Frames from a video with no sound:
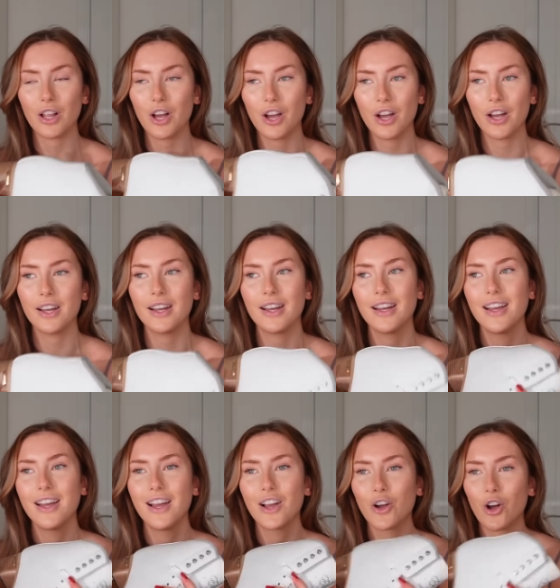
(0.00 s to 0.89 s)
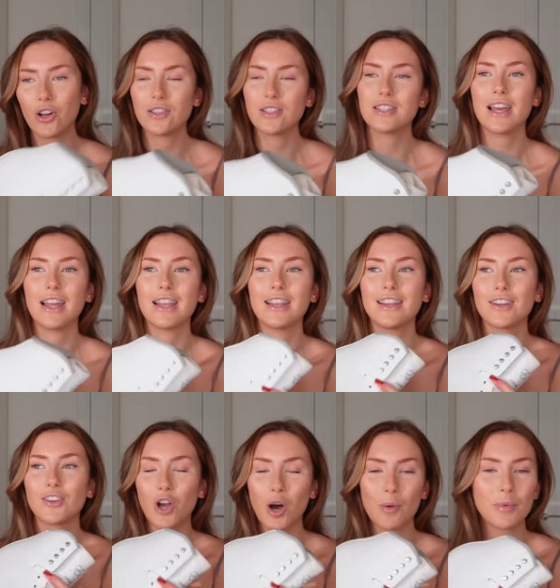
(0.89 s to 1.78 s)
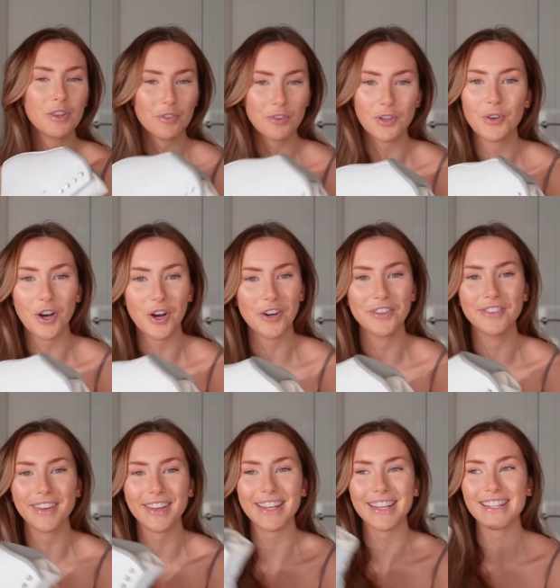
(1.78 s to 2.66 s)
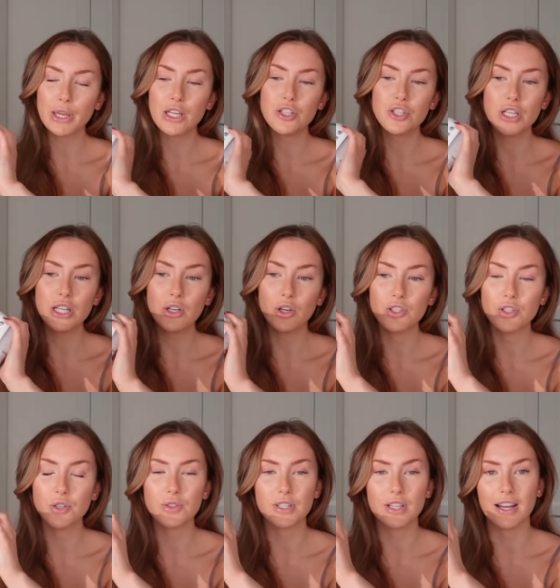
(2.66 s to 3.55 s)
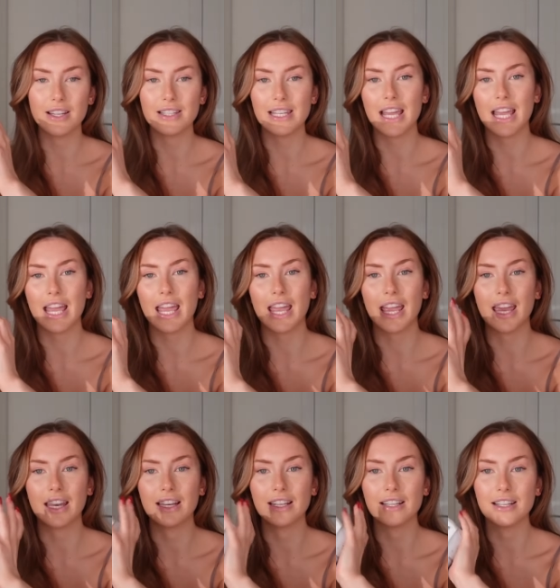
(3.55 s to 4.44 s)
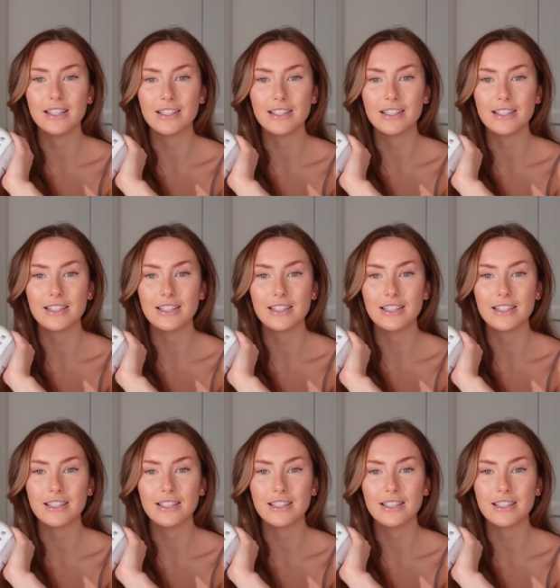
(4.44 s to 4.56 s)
Her content got me through COVID because she also started taking